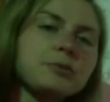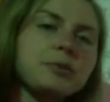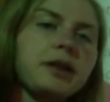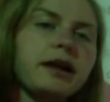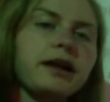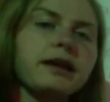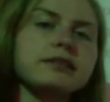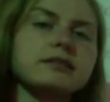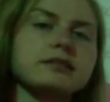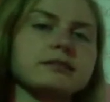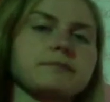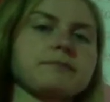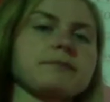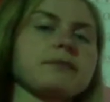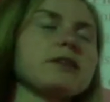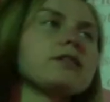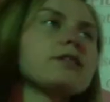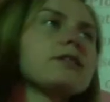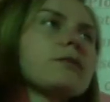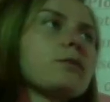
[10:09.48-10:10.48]
plots,
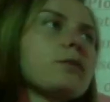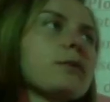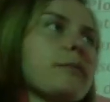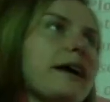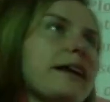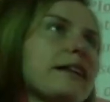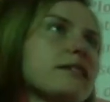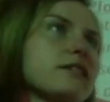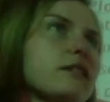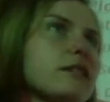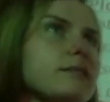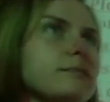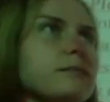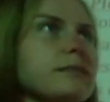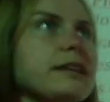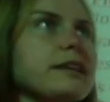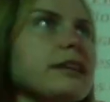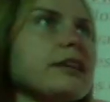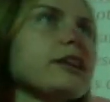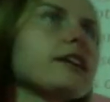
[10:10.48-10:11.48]
we might
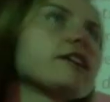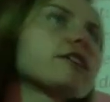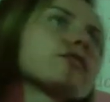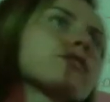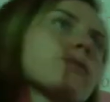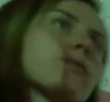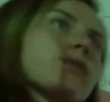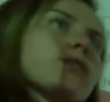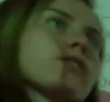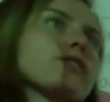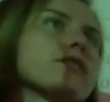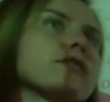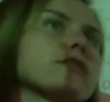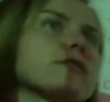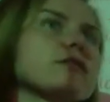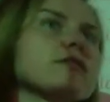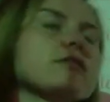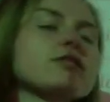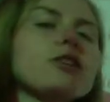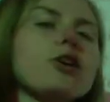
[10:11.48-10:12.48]
hear the word
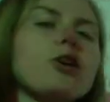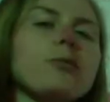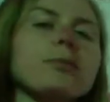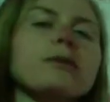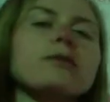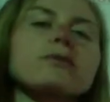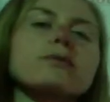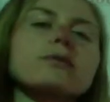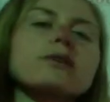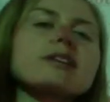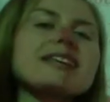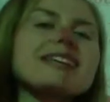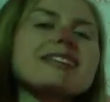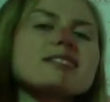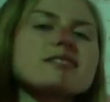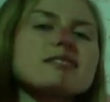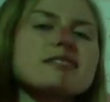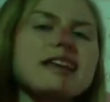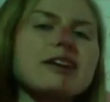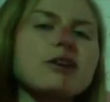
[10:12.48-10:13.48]
slope, but really
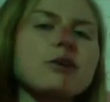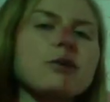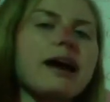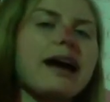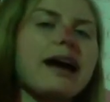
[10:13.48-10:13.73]
they don't